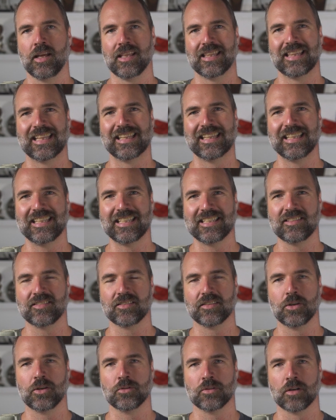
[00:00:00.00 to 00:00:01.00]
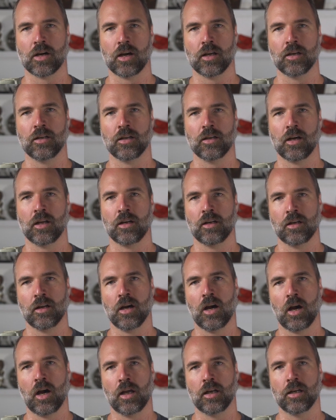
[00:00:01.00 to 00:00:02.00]
The list goes on and on and
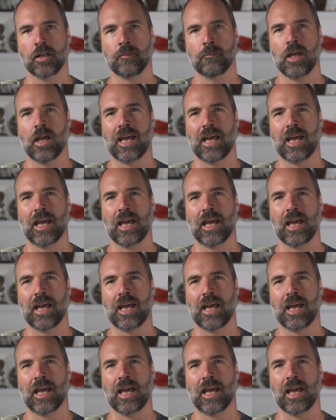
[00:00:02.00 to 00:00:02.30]
on.